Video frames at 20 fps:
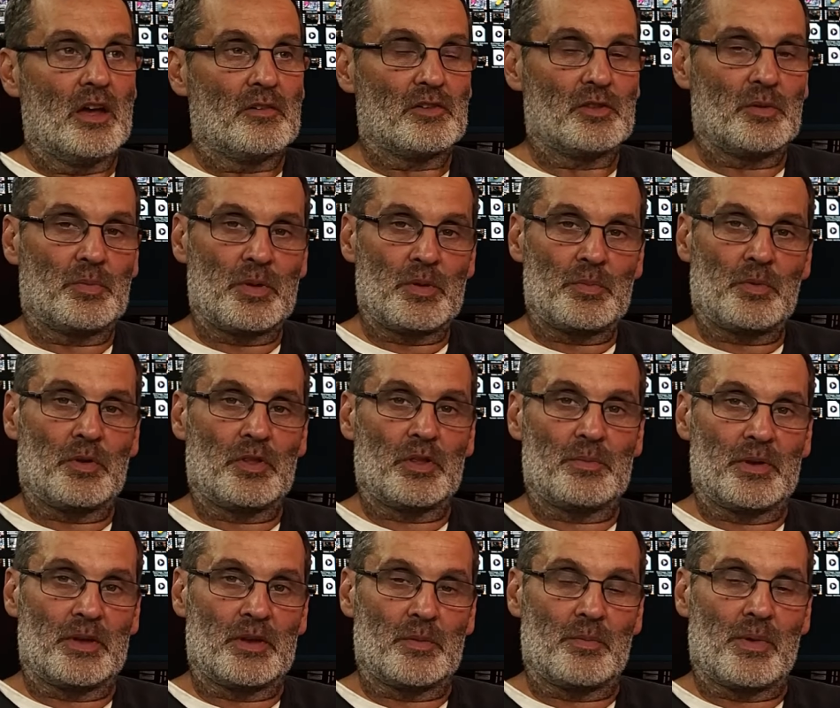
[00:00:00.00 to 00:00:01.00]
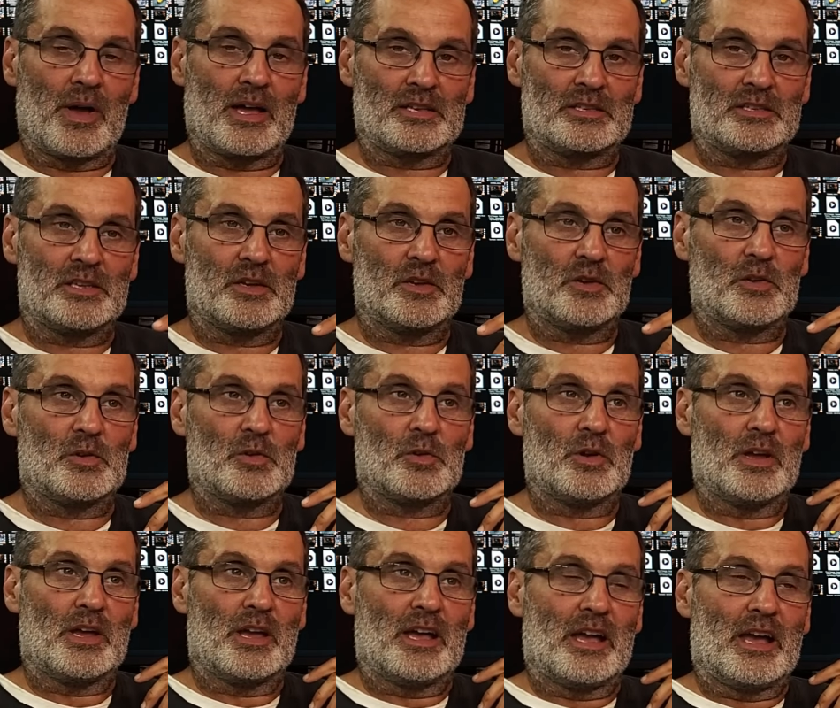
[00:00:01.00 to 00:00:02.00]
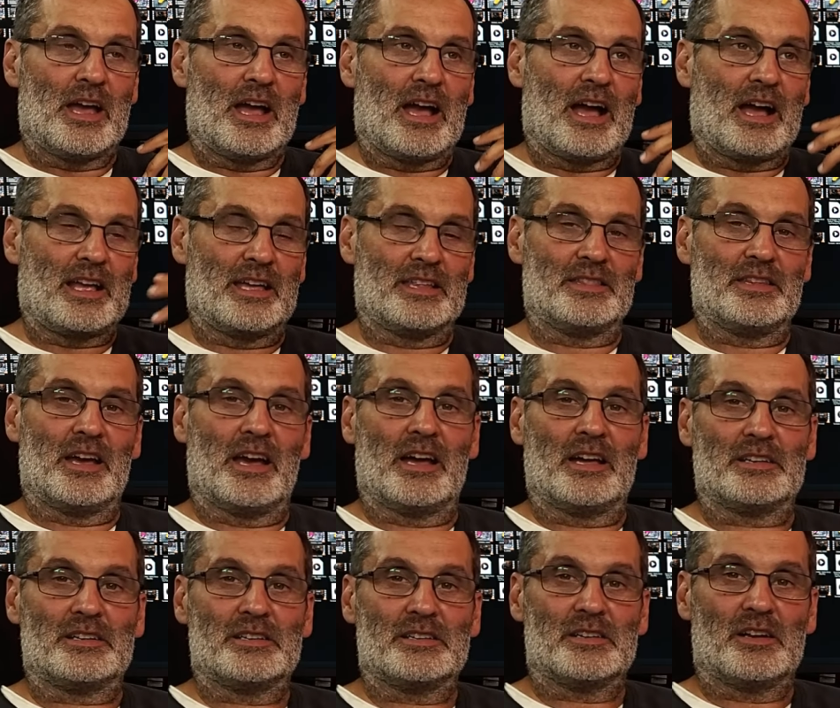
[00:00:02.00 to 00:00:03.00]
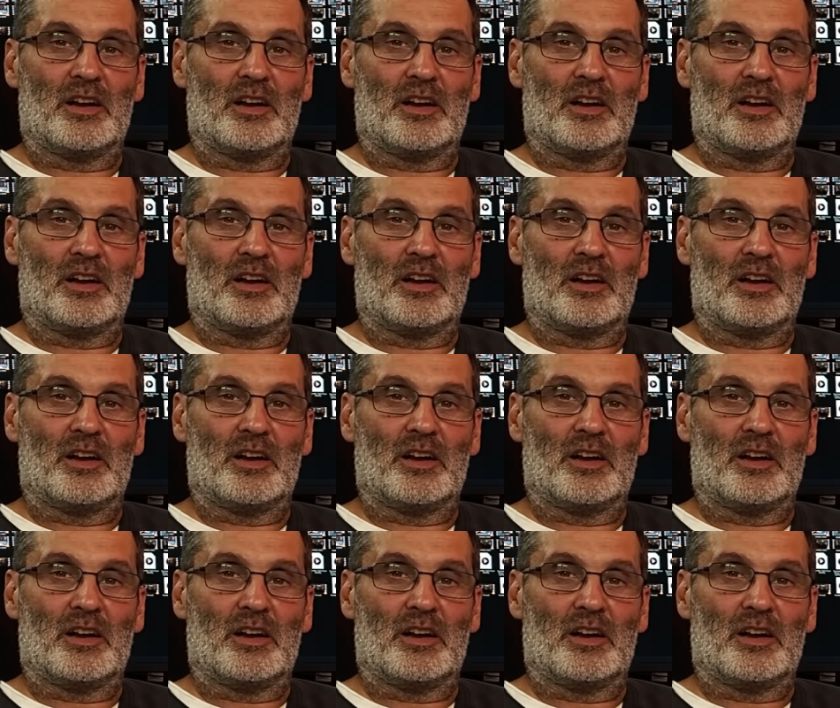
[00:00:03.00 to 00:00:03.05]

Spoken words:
For the people that made a mat too, I get that